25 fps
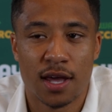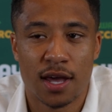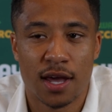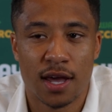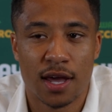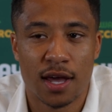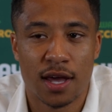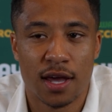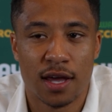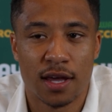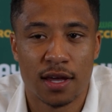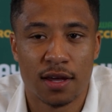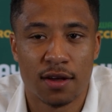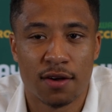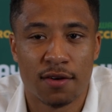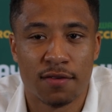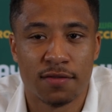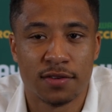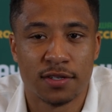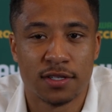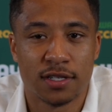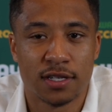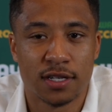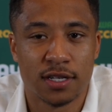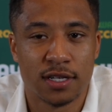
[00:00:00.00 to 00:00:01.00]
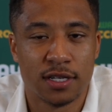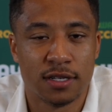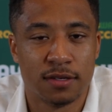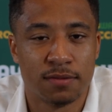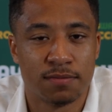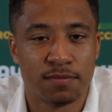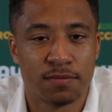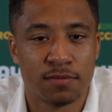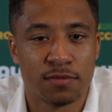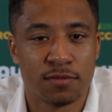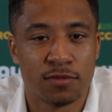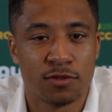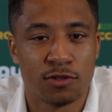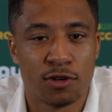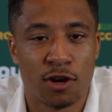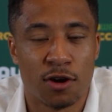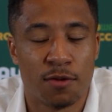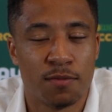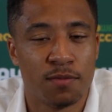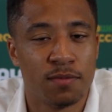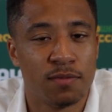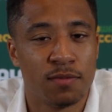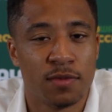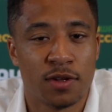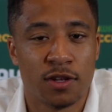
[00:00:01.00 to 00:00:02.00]
uh, obviously
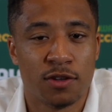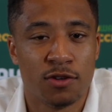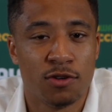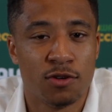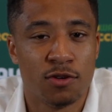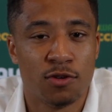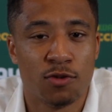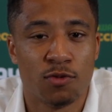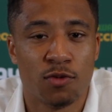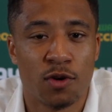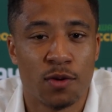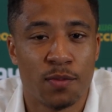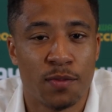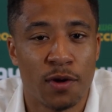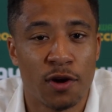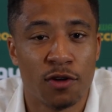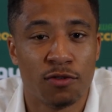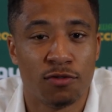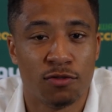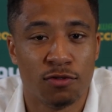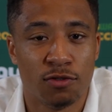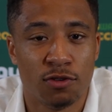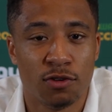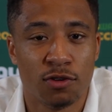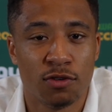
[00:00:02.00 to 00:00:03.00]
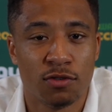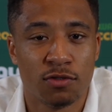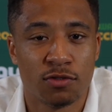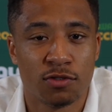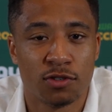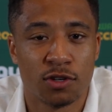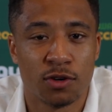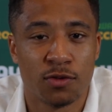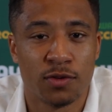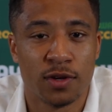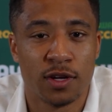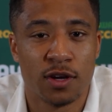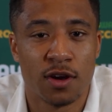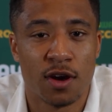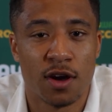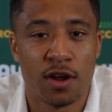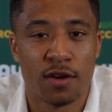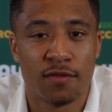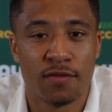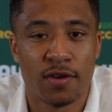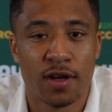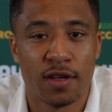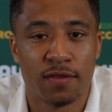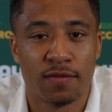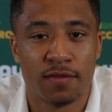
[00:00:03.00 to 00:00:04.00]
Tom knew, we're both new. So we kind
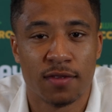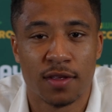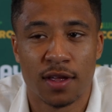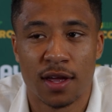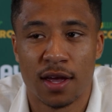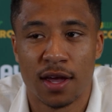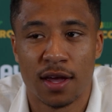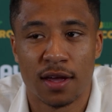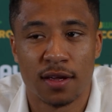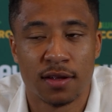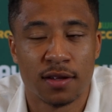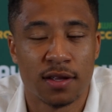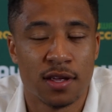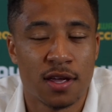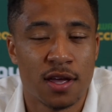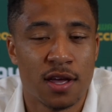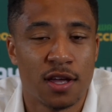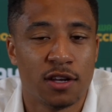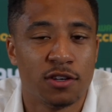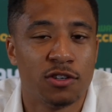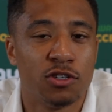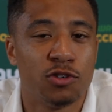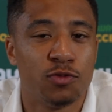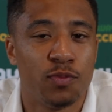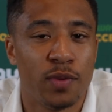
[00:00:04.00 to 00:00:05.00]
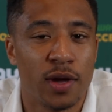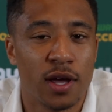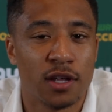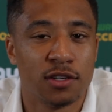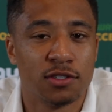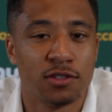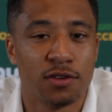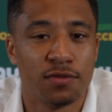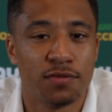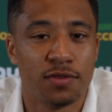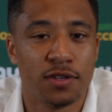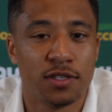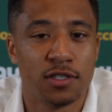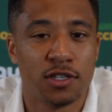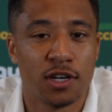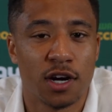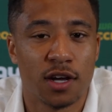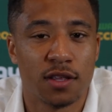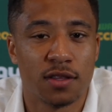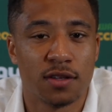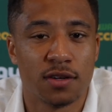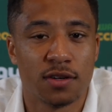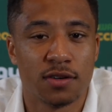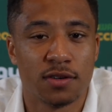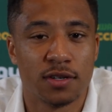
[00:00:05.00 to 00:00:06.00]
of had uh, just bounce off each
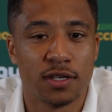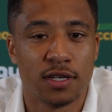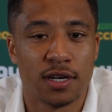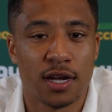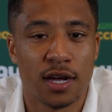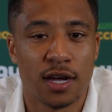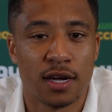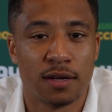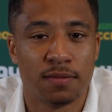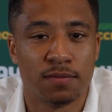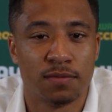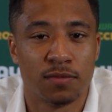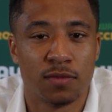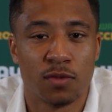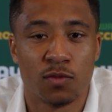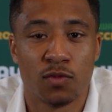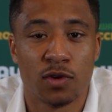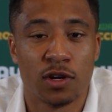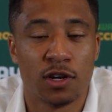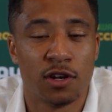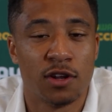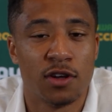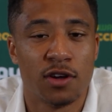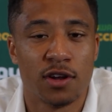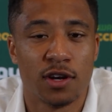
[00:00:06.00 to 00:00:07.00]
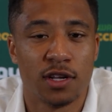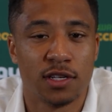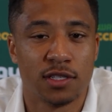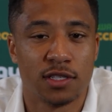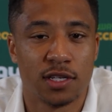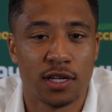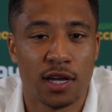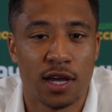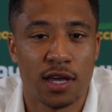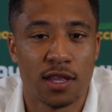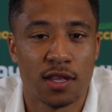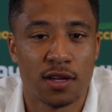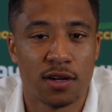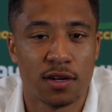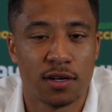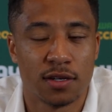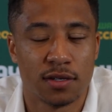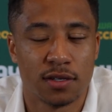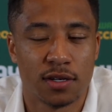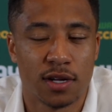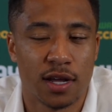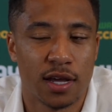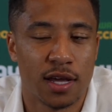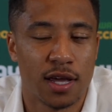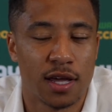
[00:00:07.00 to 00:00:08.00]
other, and um, we're learning together.
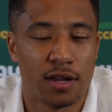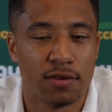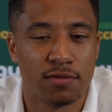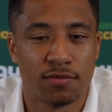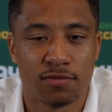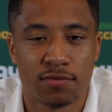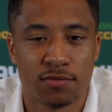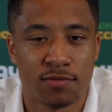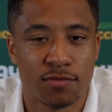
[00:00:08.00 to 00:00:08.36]
And again,